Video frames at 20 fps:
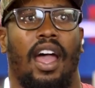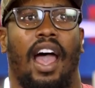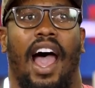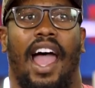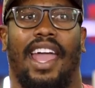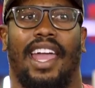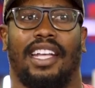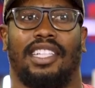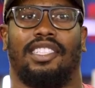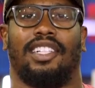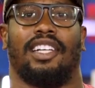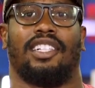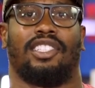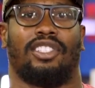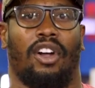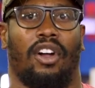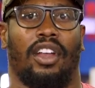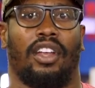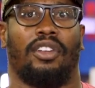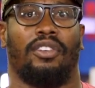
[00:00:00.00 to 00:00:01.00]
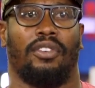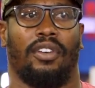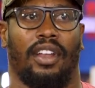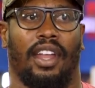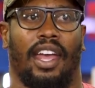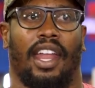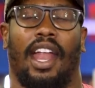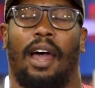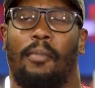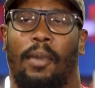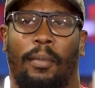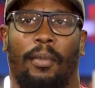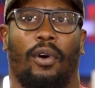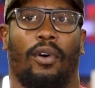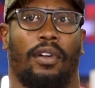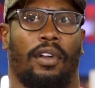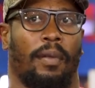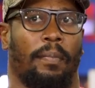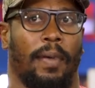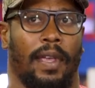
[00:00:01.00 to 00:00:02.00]
I had just started doing that. I remember
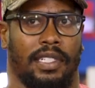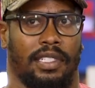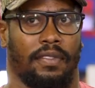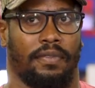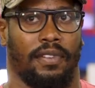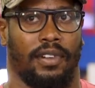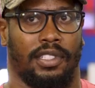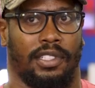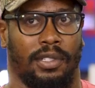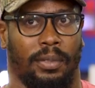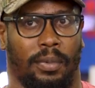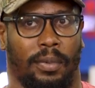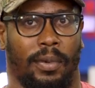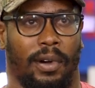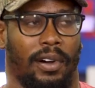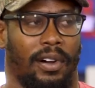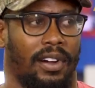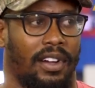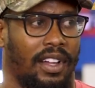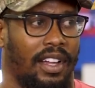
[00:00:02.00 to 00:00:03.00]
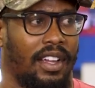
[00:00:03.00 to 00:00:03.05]
ordering pizza for the Super Bowl.